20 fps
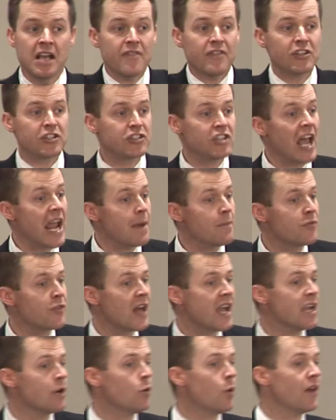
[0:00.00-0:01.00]
The same
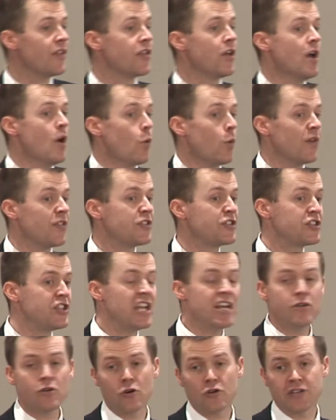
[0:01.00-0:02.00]
thing with
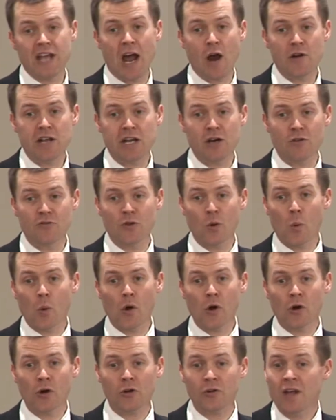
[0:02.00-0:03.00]
sinners out here in the
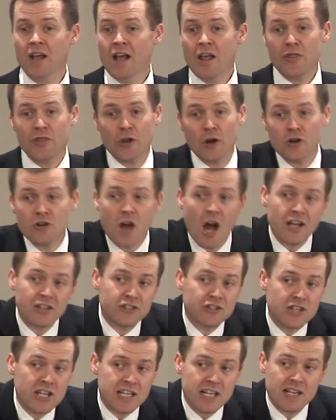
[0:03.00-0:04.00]
world. They're not
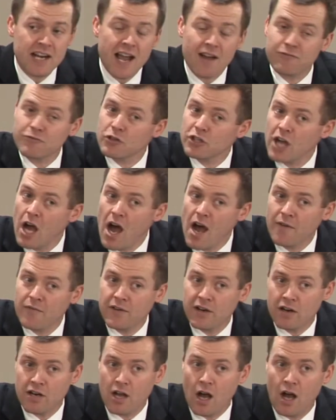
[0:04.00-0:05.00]
seeking after God
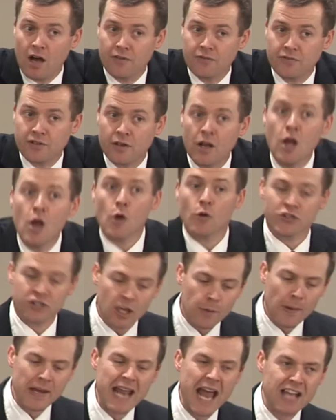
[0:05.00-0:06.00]
very often.
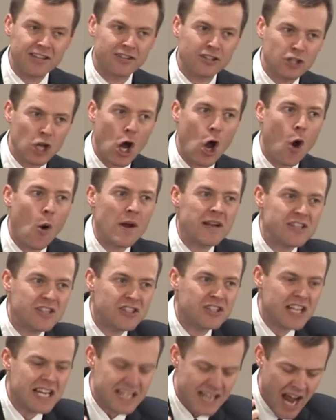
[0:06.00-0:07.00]
Somebody has to go and
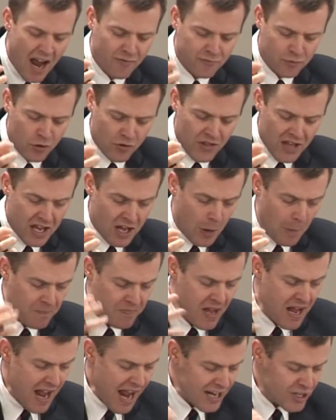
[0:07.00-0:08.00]
seek after
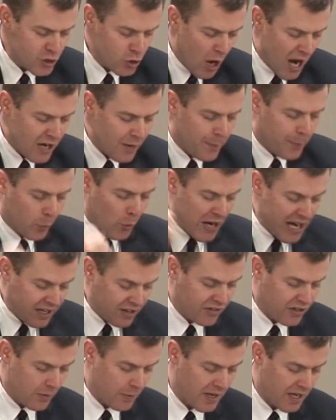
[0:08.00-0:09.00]
them and try to
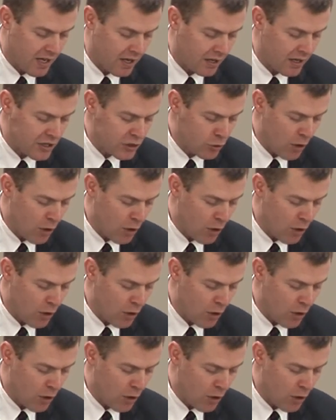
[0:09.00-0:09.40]
bring them in and